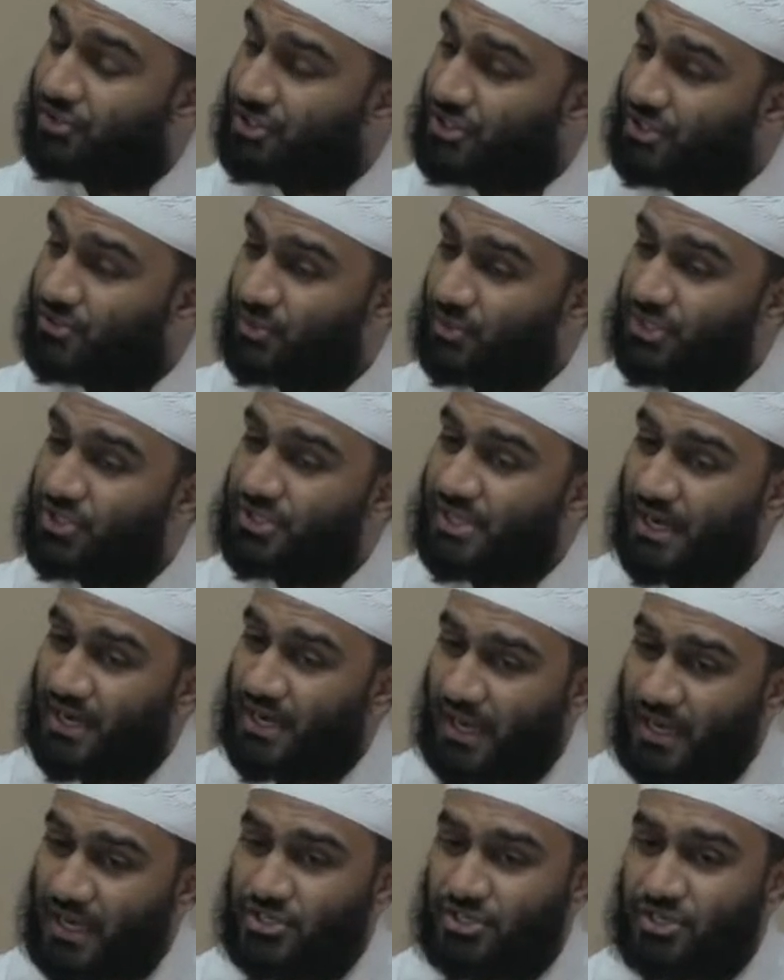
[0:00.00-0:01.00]
She's reached that
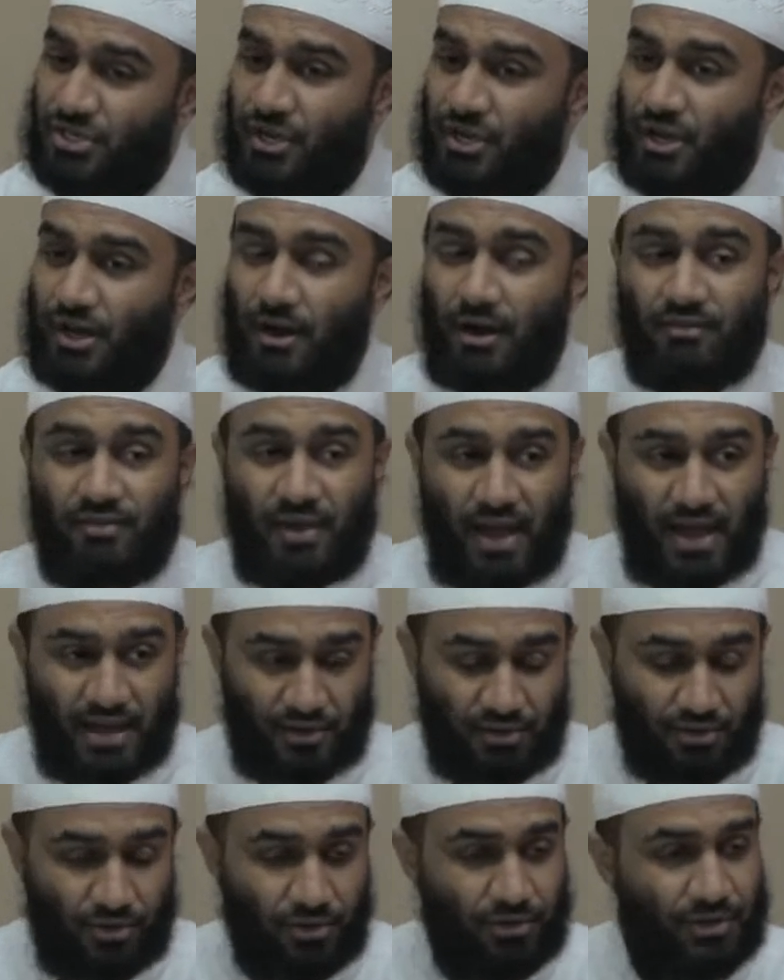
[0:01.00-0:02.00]
age of
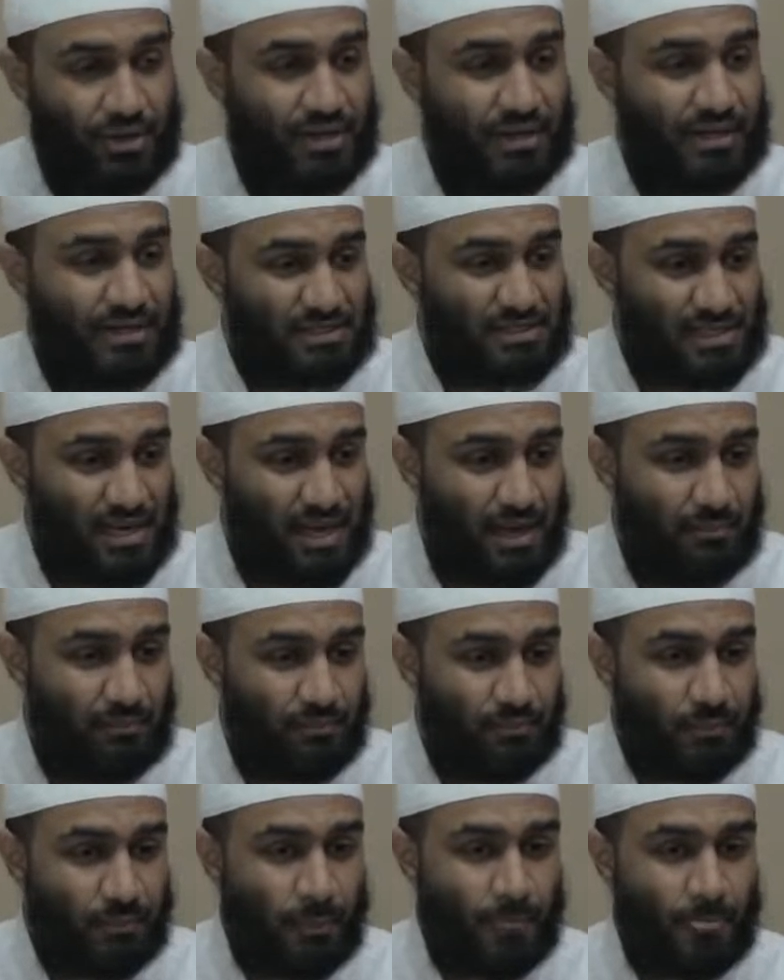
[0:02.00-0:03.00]
adulthood. And in
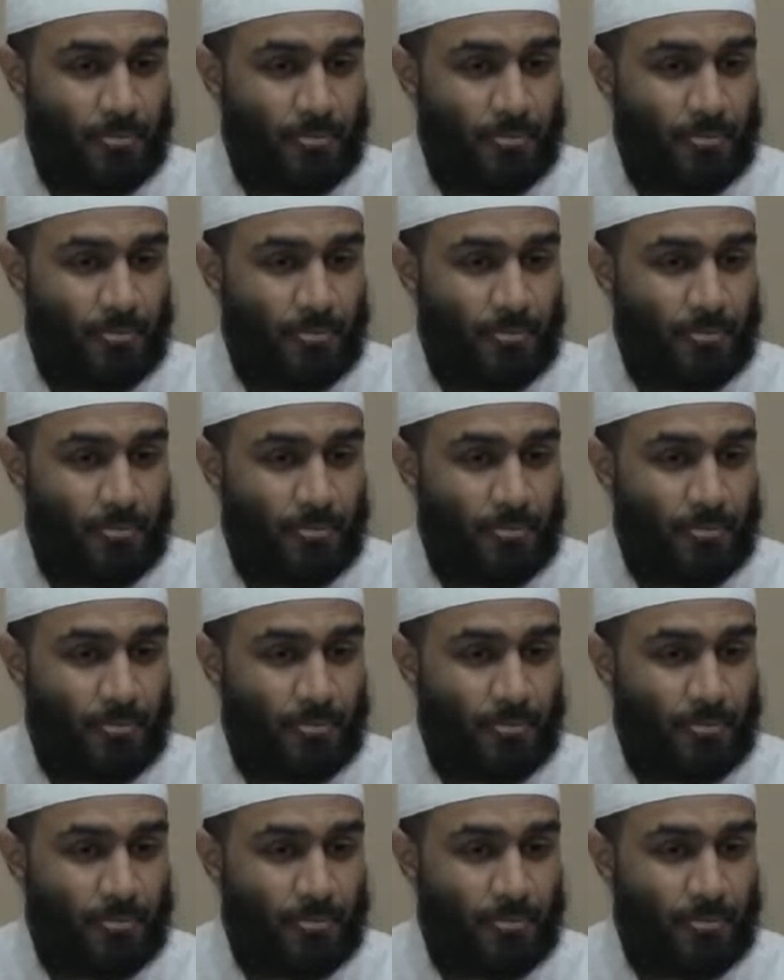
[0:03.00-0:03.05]
Islam,